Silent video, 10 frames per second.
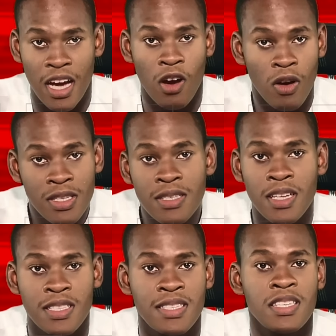that causes
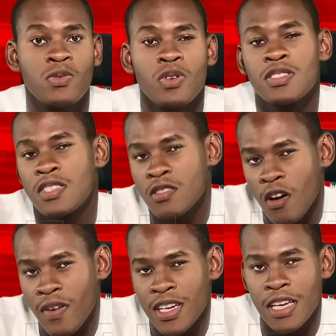the disease was
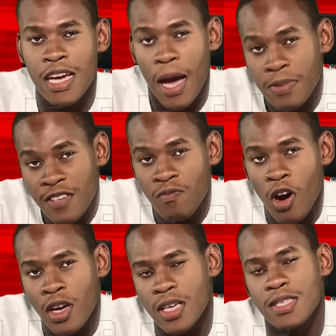discovered in captive
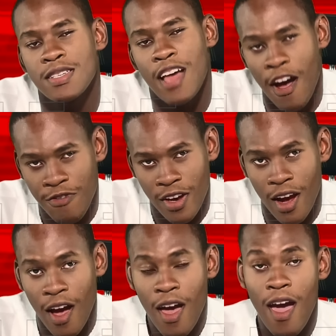monkeys in
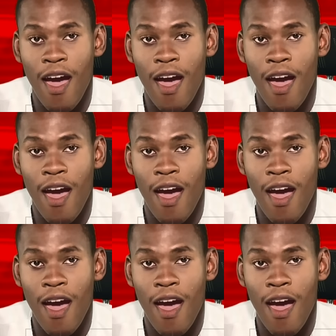Africa,